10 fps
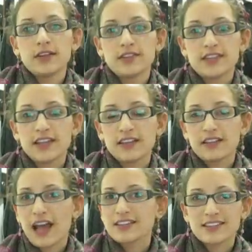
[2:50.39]
You see,
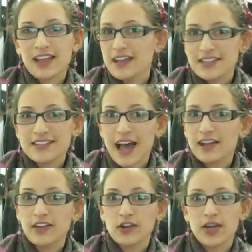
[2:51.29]
that's
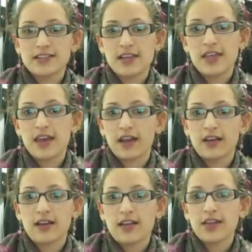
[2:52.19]
exactly the crazy thing,
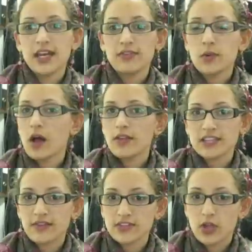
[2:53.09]
that even when all
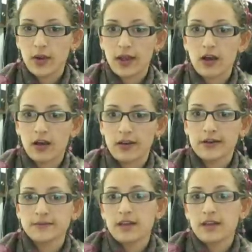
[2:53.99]
this stuff is going on,